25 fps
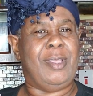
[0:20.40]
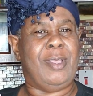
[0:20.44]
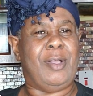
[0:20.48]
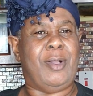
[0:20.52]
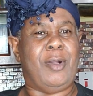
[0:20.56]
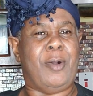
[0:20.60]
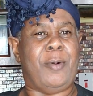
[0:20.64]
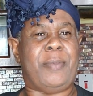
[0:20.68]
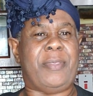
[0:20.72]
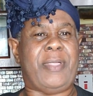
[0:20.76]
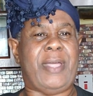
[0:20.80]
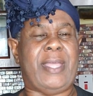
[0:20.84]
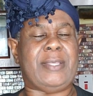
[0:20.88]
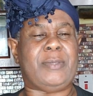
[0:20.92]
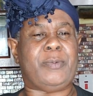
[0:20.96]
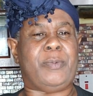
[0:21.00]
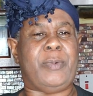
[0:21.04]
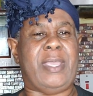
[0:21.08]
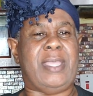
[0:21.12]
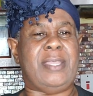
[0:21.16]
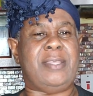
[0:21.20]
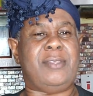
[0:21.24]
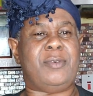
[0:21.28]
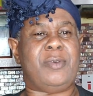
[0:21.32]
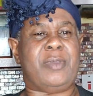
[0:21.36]
Hope that
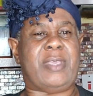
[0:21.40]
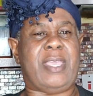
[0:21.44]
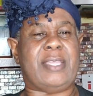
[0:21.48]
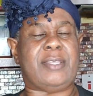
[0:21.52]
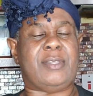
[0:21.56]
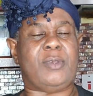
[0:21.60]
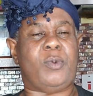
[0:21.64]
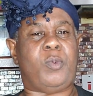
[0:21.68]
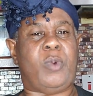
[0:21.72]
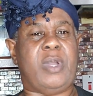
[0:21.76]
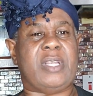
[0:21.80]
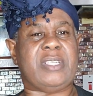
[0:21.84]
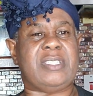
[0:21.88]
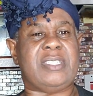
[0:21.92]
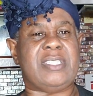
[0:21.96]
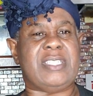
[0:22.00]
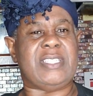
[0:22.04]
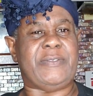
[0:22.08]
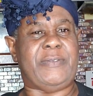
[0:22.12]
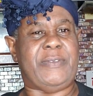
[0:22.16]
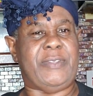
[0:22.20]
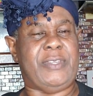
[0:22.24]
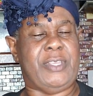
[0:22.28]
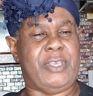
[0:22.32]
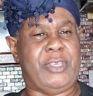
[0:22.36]
when you get to watch
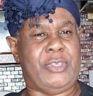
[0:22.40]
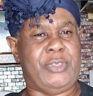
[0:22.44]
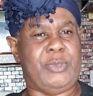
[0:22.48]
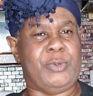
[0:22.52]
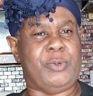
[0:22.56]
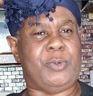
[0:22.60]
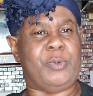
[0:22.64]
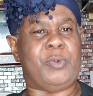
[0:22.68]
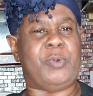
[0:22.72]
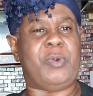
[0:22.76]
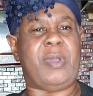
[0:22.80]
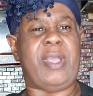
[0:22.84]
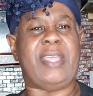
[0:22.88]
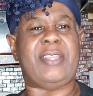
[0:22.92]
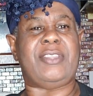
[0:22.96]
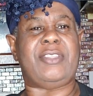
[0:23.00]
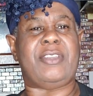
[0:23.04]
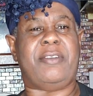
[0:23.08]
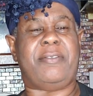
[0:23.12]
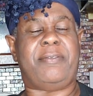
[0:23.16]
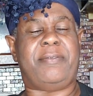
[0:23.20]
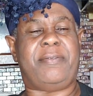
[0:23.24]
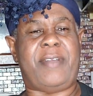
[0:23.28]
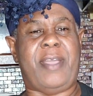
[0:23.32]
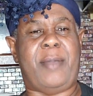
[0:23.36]
this video, you and
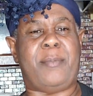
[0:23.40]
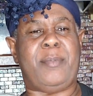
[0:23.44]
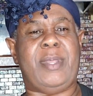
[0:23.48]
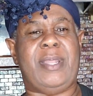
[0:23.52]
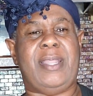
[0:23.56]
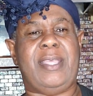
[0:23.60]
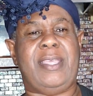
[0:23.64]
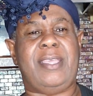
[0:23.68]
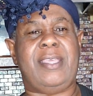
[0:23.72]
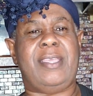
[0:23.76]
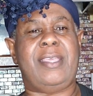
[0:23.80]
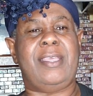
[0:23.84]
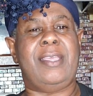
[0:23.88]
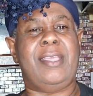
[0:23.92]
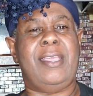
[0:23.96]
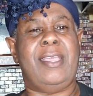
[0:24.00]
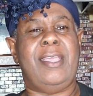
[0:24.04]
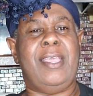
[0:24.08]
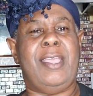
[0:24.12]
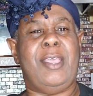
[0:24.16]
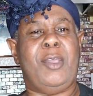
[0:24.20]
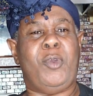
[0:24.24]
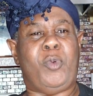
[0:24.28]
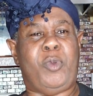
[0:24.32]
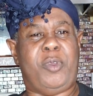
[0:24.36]
your family
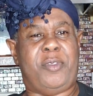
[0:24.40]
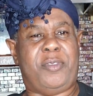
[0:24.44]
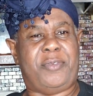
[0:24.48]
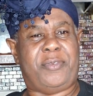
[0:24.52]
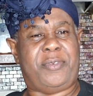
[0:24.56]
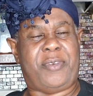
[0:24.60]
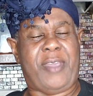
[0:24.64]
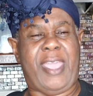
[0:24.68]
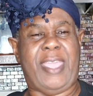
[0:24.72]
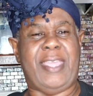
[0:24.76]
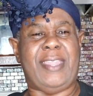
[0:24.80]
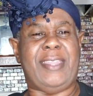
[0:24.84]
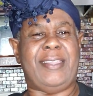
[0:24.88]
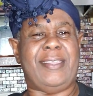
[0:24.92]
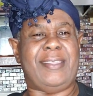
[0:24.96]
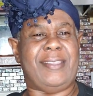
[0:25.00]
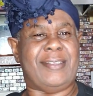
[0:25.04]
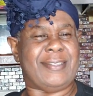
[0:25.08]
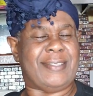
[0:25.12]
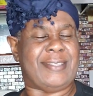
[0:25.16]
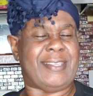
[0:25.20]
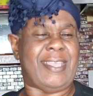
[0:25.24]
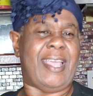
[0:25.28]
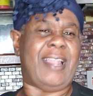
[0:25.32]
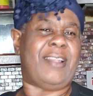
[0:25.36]
will find
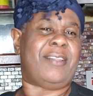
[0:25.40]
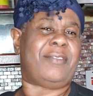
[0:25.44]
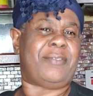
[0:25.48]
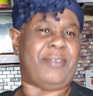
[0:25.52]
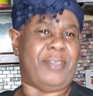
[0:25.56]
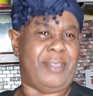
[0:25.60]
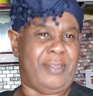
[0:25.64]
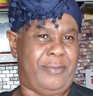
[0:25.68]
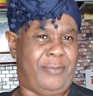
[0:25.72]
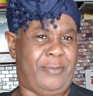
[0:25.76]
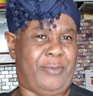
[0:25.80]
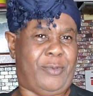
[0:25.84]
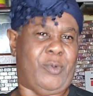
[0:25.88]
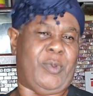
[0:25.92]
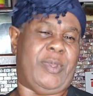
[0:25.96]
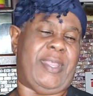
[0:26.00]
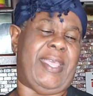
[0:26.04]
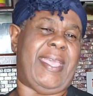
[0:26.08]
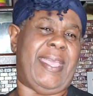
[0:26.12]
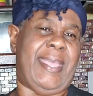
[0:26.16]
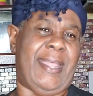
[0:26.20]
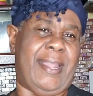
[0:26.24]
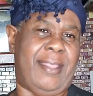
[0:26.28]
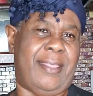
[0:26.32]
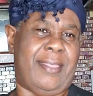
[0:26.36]
yourself in good
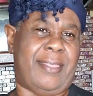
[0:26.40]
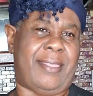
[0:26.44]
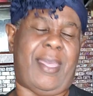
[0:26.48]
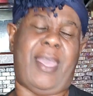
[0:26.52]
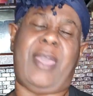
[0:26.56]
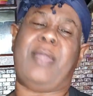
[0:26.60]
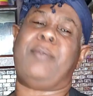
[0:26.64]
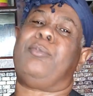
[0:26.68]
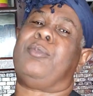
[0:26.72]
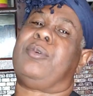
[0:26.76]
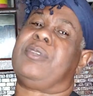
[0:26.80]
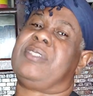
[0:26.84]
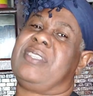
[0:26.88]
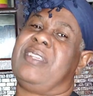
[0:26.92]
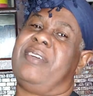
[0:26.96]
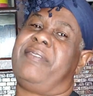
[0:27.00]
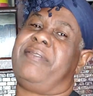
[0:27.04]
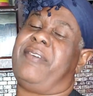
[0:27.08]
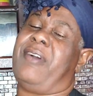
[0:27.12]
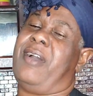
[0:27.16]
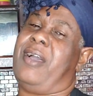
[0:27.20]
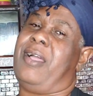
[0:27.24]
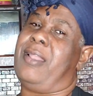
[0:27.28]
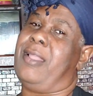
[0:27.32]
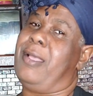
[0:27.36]
health, and most of
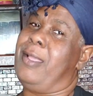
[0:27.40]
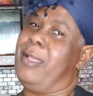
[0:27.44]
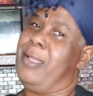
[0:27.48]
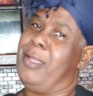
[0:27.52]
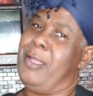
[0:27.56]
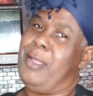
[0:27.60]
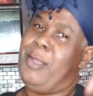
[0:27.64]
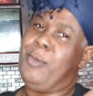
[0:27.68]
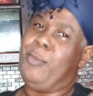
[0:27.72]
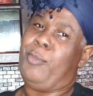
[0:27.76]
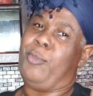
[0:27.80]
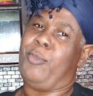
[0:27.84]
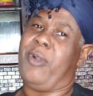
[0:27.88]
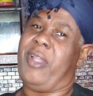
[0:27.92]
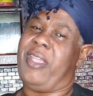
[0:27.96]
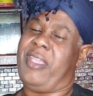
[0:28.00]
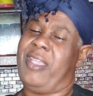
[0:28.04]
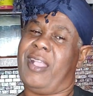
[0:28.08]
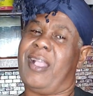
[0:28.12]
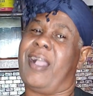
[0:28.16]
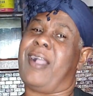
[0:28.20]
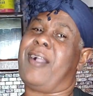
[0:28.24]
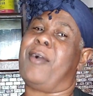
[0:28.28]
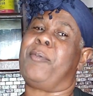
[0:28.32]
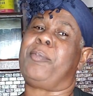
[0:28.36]
all, want you
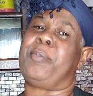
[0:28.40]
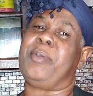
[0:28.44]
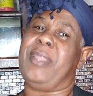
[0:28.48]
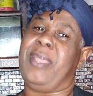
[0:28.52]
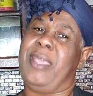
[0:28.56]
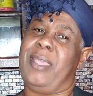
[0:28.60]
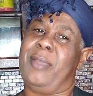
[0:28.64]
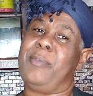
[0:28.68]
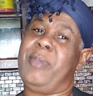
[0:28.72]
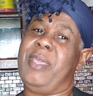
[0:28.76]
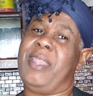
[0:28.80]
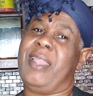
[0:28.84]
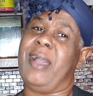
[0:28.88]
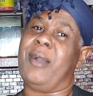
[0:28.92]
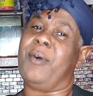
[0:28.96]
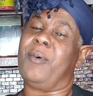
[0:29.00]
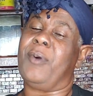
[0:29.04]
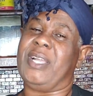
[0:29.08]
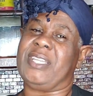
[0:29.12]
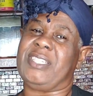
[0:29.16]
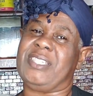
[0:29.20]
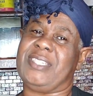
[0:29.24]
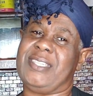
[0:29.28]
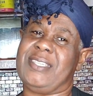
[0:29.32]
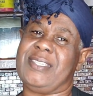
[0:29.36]
cock up in your bed and
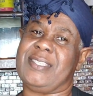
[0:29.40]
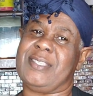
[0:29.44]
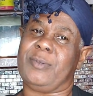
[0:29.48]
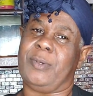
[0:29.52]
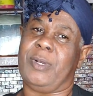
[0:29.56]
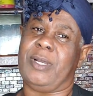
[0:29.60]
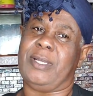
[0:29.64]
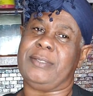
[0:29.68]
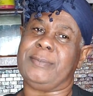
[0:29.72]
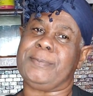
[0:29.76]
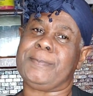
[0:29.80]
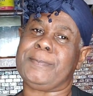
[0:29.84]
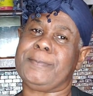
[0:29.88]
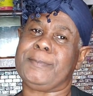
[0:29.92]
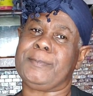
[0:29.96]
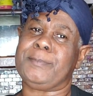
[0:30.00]
watch this one.